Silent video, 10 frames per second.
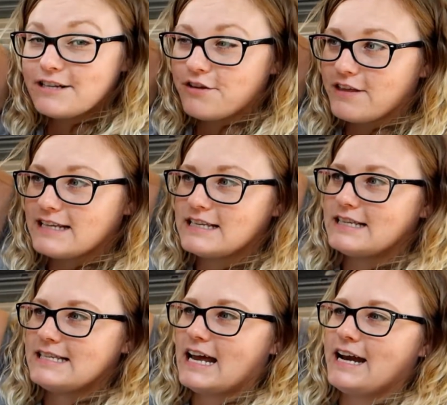little things on
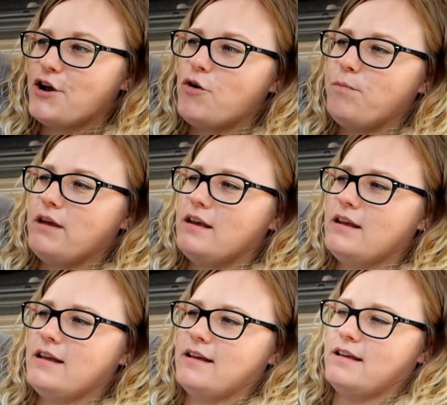the side open.
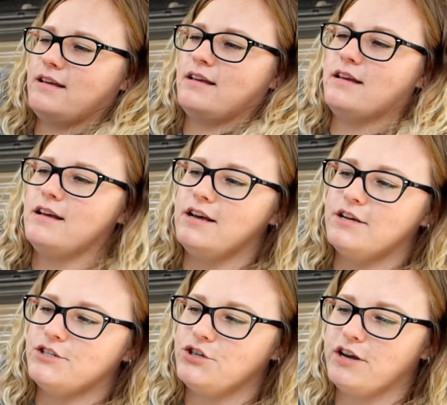
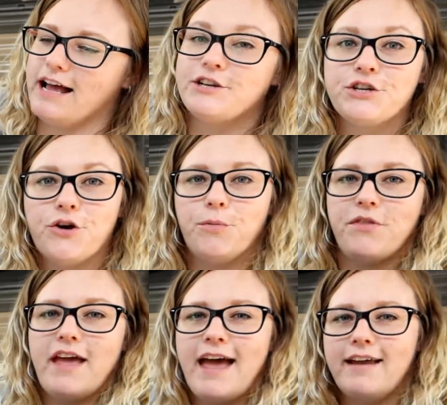So you can actually
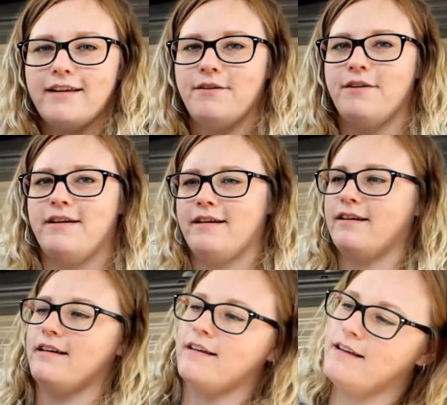open
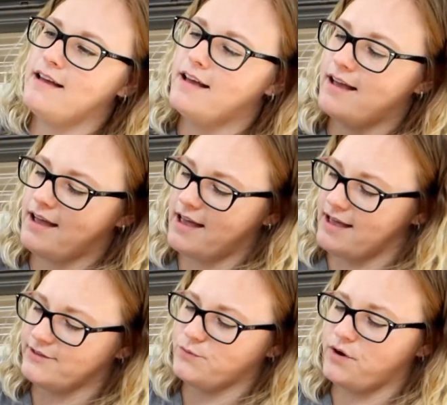that,
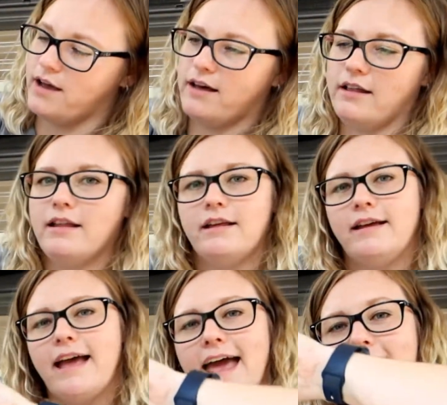as well
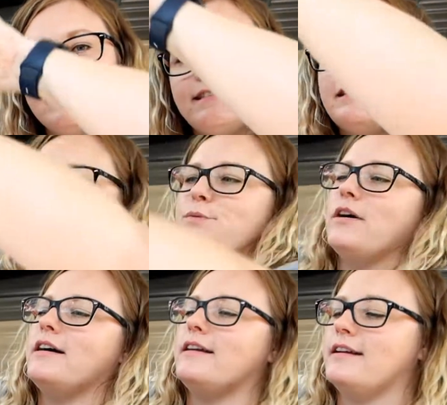as this
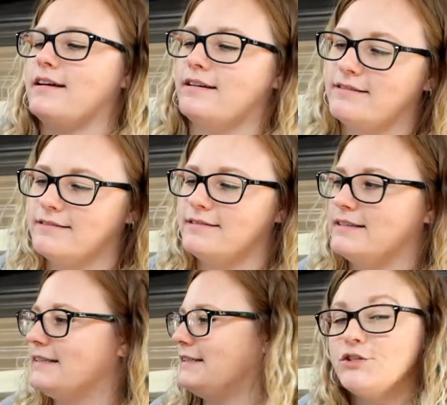one.
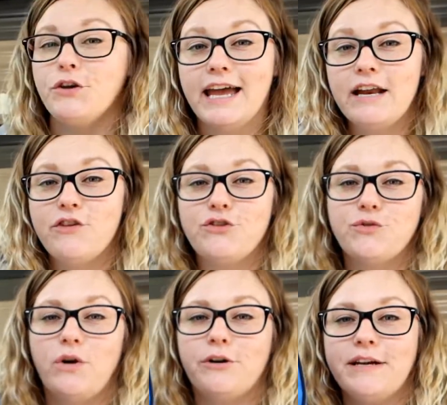So again, if you
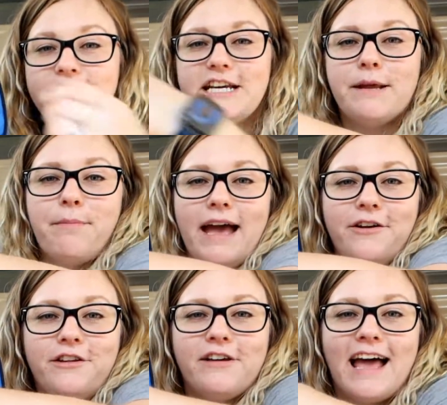just want to reach in and
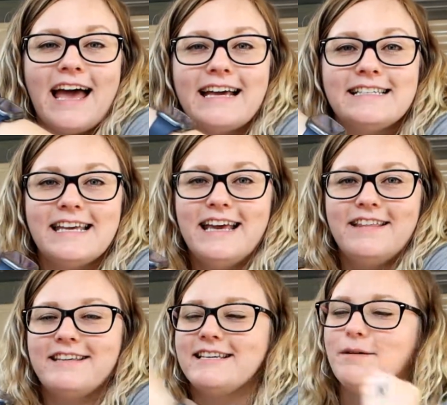pet your little guys,
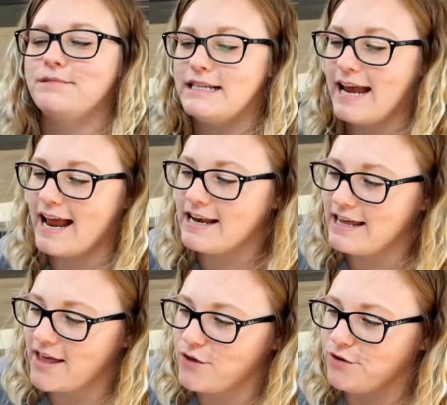this comes in
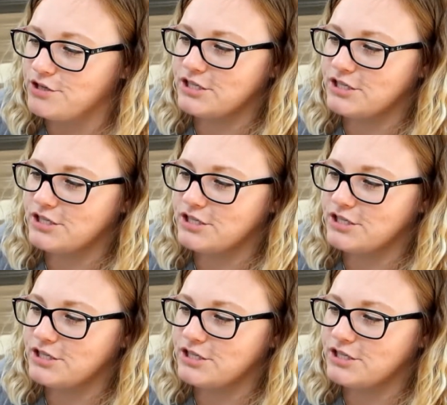handy that you can